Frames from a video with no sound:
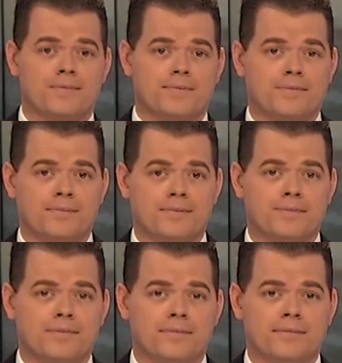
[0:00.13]

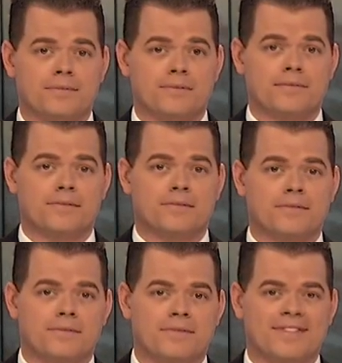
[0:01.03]

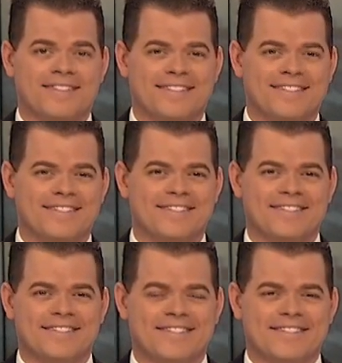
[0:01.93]

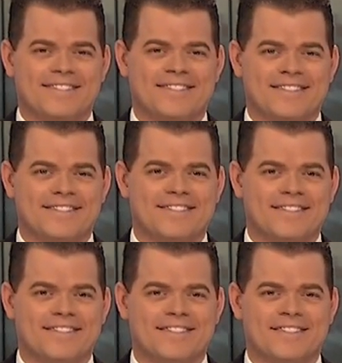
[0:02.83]

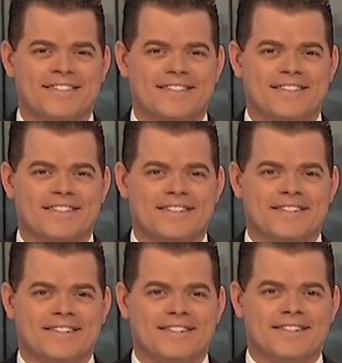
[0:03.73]

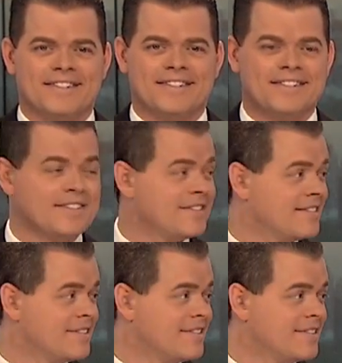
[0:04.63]

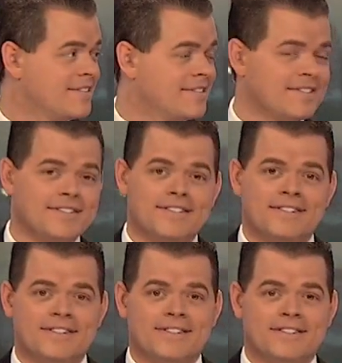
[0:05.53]

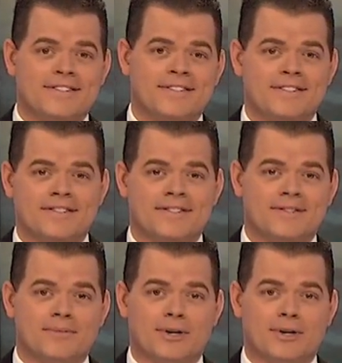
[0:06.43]
(silent)